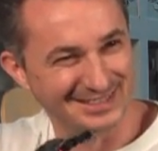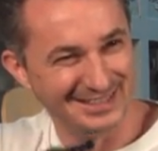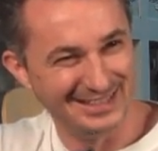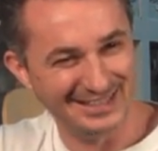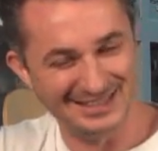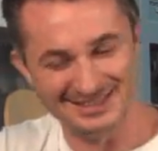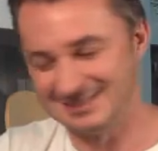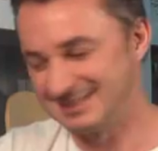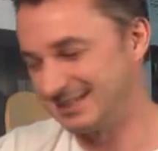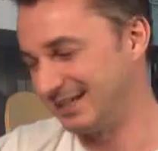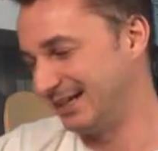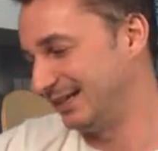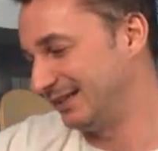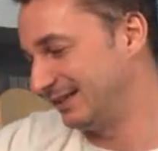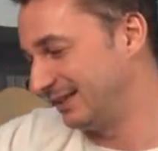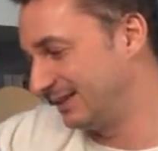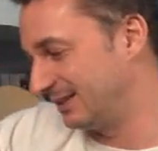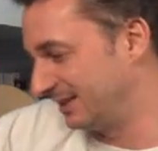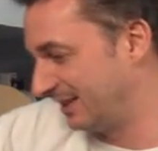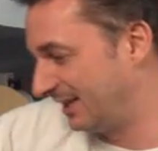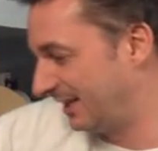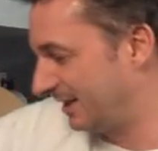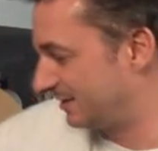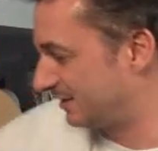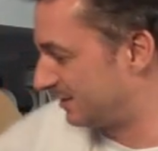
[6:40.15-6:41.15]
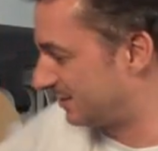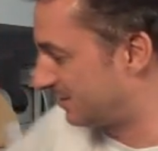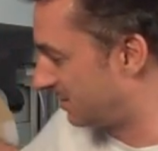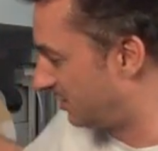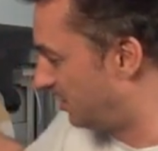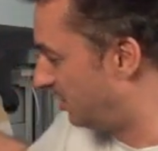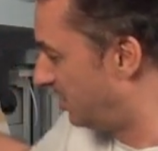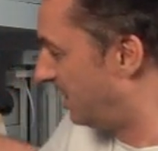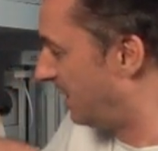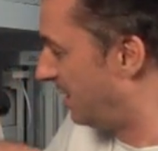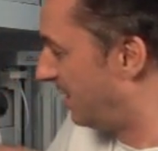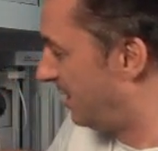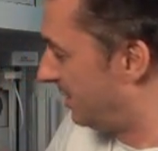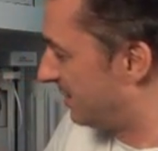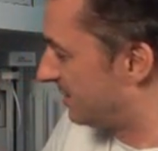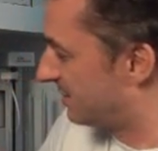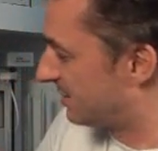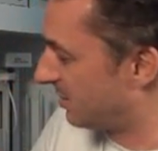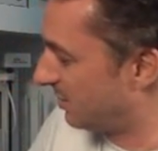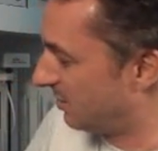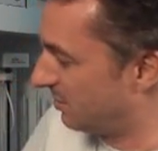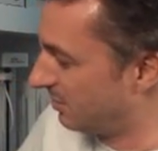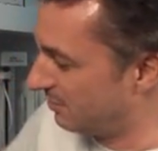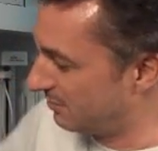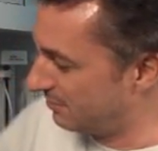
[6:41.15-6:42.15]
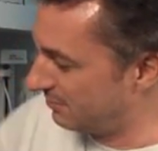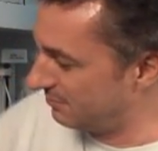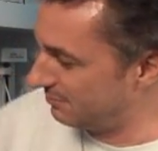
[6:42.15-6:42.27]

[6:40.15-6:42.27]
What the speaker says: inside the glasses. So